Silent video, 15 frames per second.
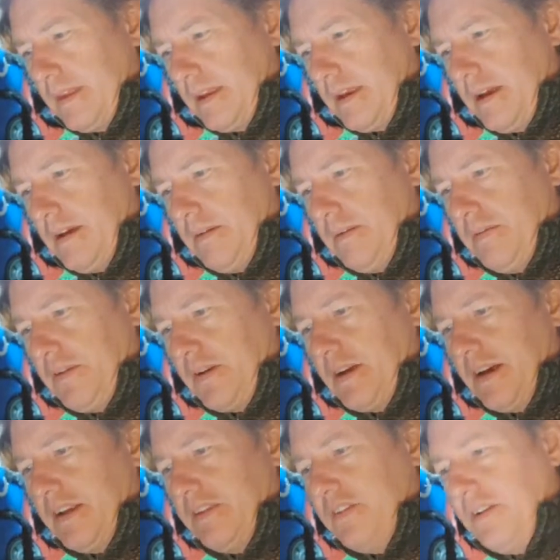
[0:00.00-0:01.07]
Oh, we
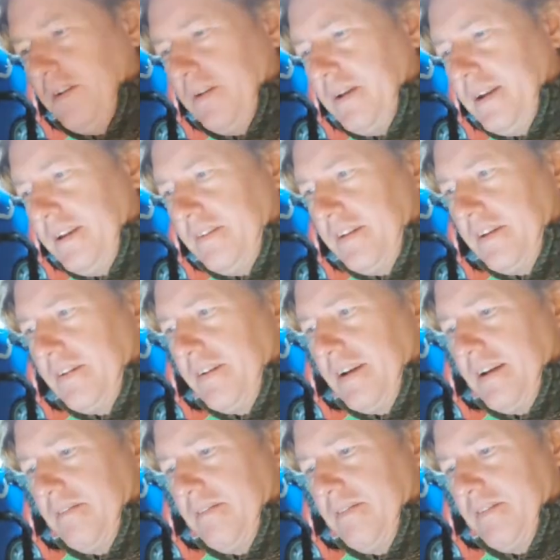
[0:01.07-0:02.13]
forgot to
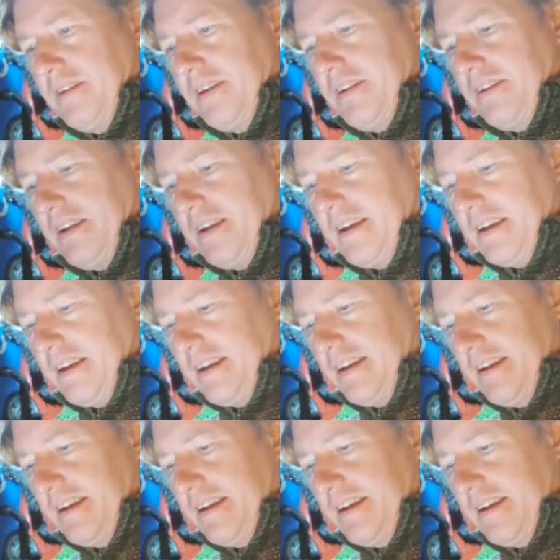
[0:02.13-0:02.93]
Instagram. Just a sec.